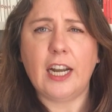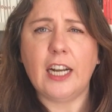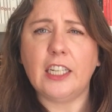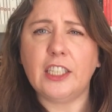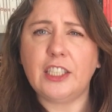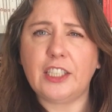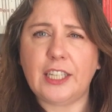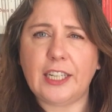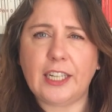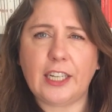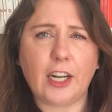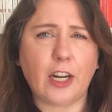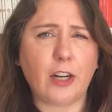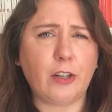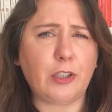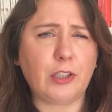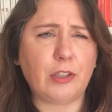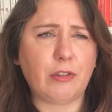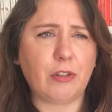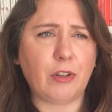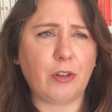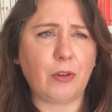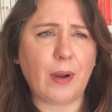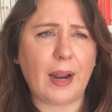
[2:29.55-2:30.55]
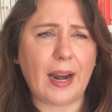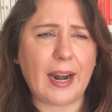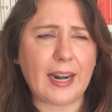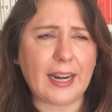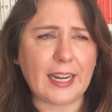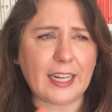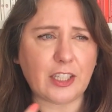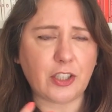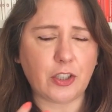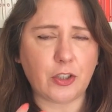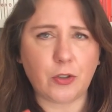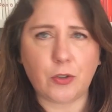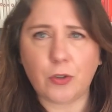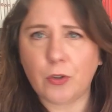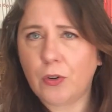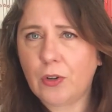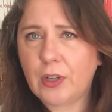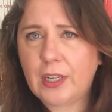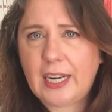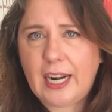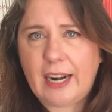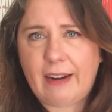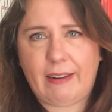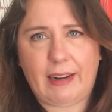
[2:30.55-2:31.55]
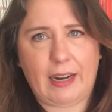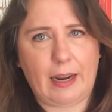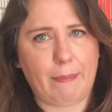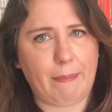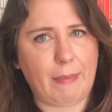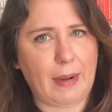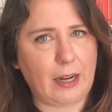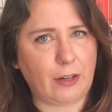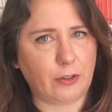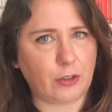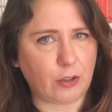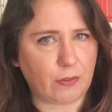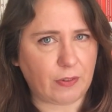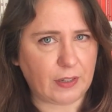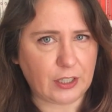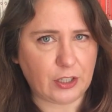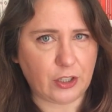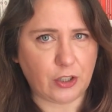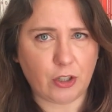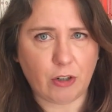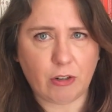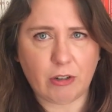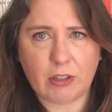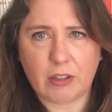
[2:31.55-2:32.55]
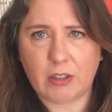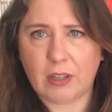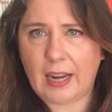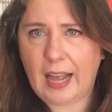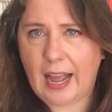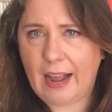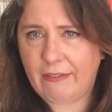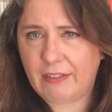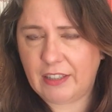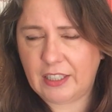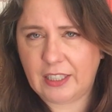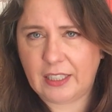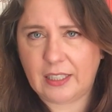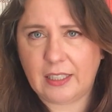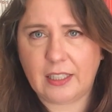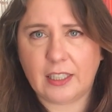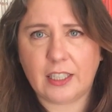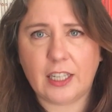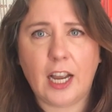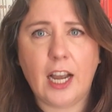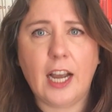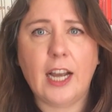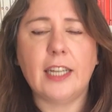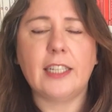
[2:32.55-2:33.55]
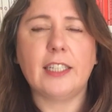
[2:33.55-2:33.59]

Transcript: She goes through an extraordinary amount of historical evidence